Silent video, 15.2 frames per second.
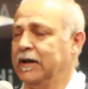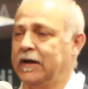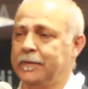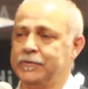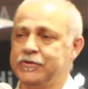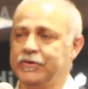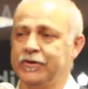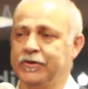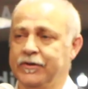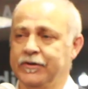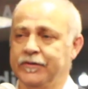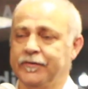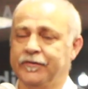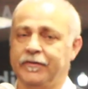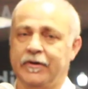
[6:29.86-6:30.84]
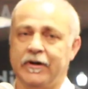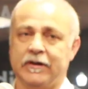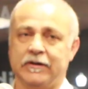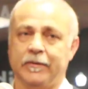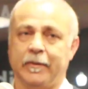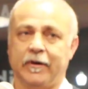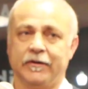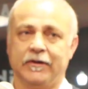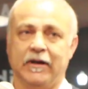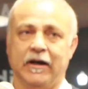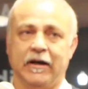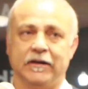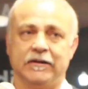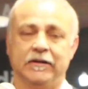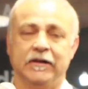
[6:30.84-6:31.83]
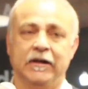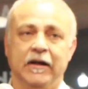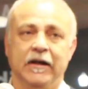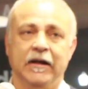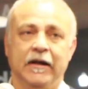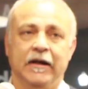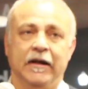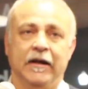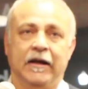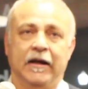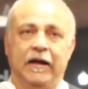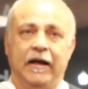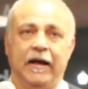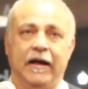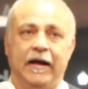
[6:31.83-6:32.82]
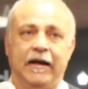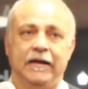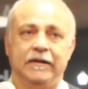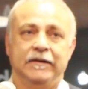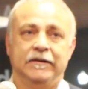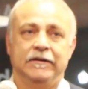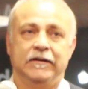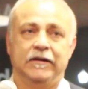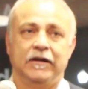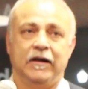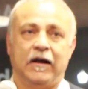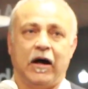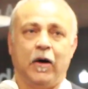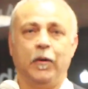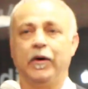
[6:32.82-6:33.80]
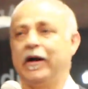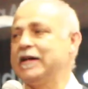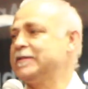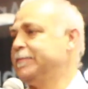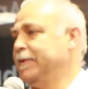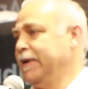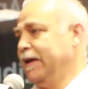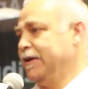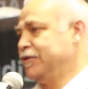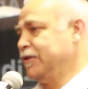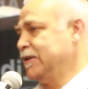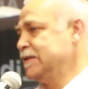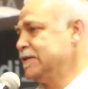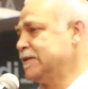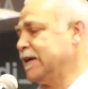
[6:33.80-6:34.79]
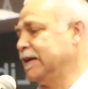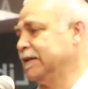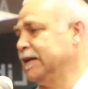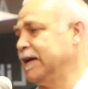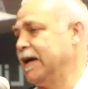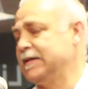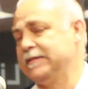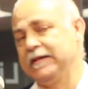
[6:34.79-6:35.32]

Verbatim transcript: I'm sure you've heard about that. And our aspirations, as